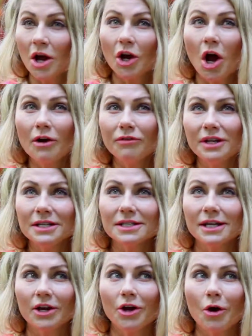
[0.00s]
Confidence
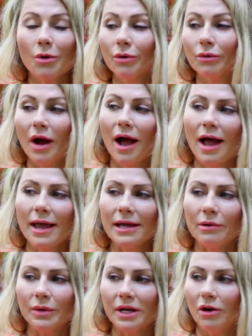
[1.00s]
can go awry
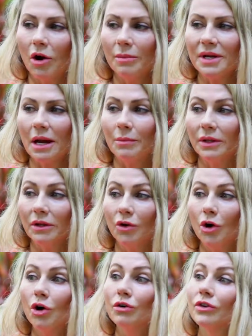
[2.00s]
and we can all become a
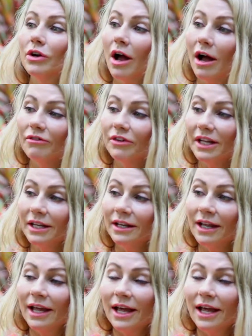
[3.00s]
little overconfident,